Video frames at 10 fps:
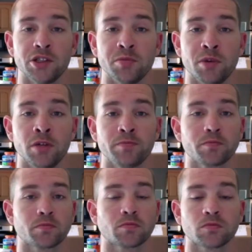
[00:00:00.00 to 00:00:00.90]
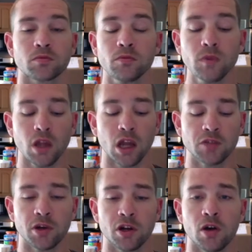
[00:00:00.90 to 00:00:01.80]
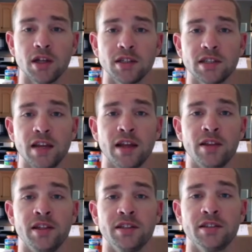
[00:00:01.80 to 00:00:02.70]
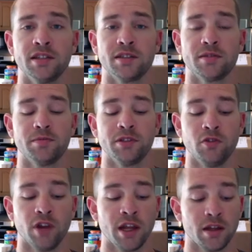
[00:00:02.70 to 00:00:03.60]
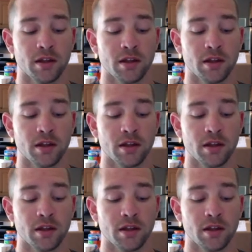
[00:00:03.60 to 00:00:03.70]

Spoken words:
But I just want to go ahead and say that this is great.